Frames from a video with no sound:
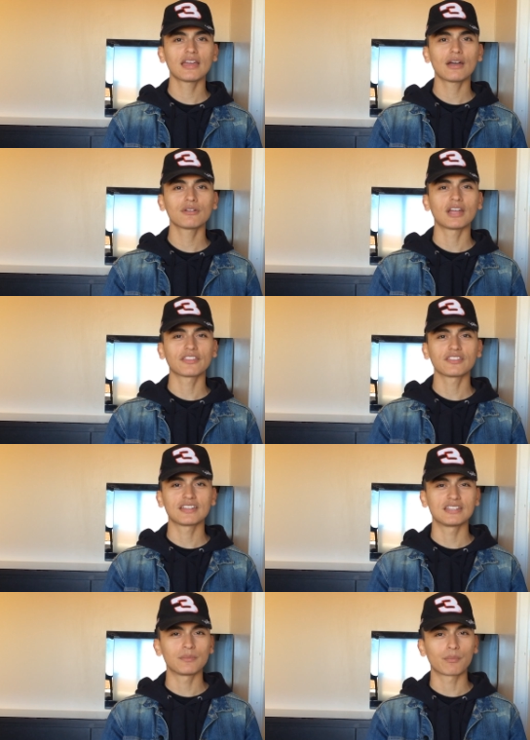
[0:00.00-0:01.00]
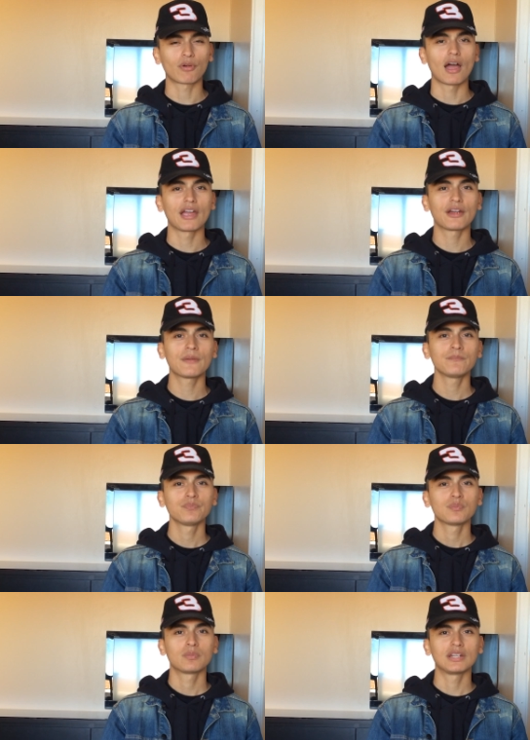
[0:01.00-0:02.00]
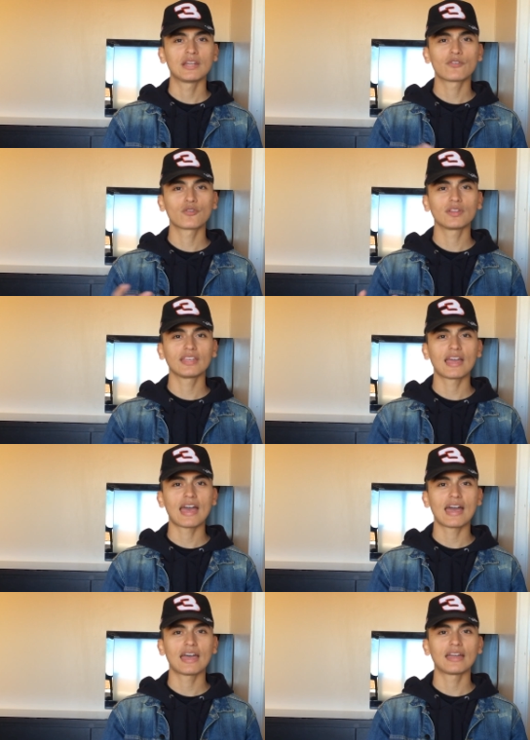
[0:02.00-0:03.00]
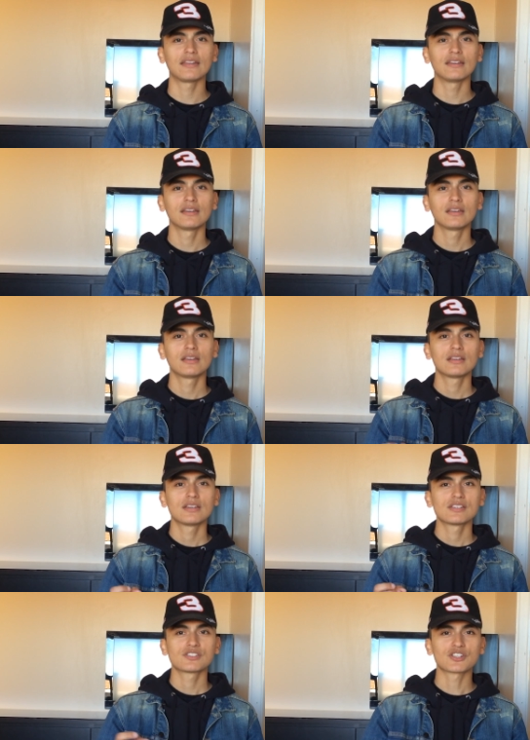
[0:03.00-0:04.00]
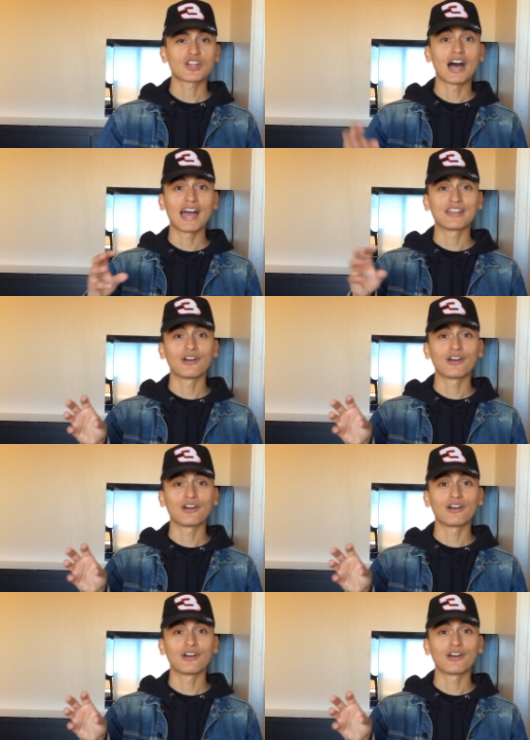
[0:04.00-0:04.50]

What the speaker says: now, not that they didn't prior, but it never really had such a high